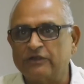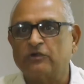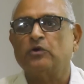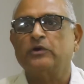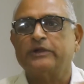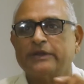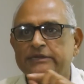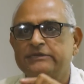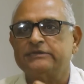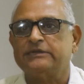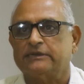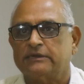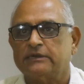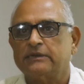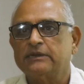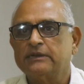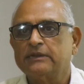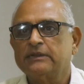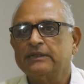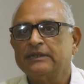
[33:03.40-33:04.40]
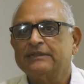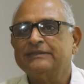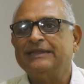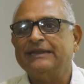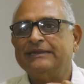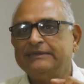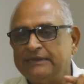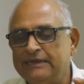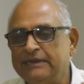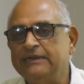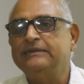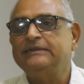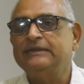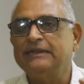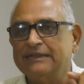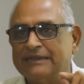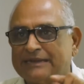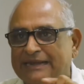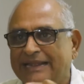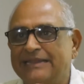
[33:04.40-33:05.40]
a quotation that
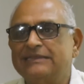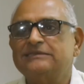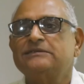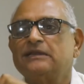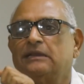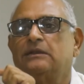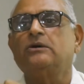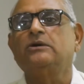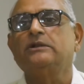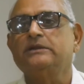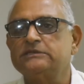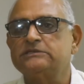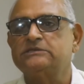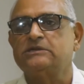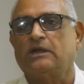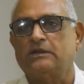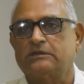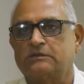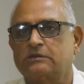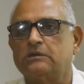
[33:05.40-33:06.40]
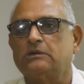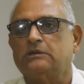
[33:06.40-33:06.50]
eating rice alone is not